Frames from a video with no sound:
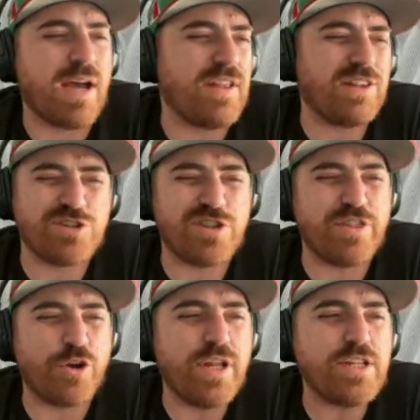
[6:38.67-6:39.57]
I think there's
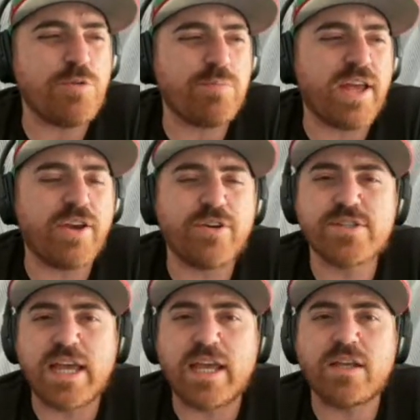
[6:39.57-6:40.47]
32 players
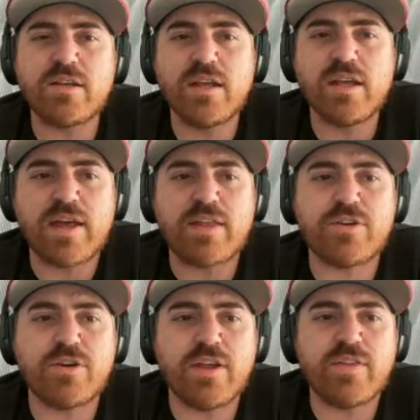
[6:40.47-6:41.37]
taken in that
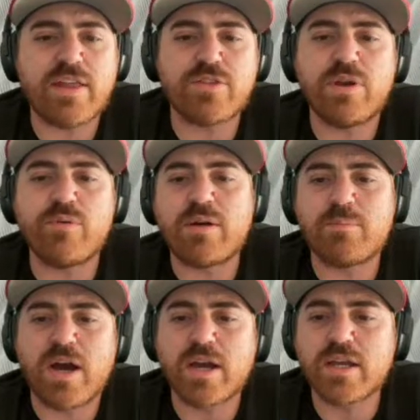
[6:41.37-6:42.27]
3-round
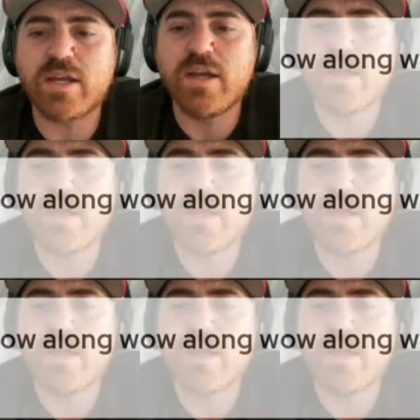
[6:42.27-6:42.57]
mock.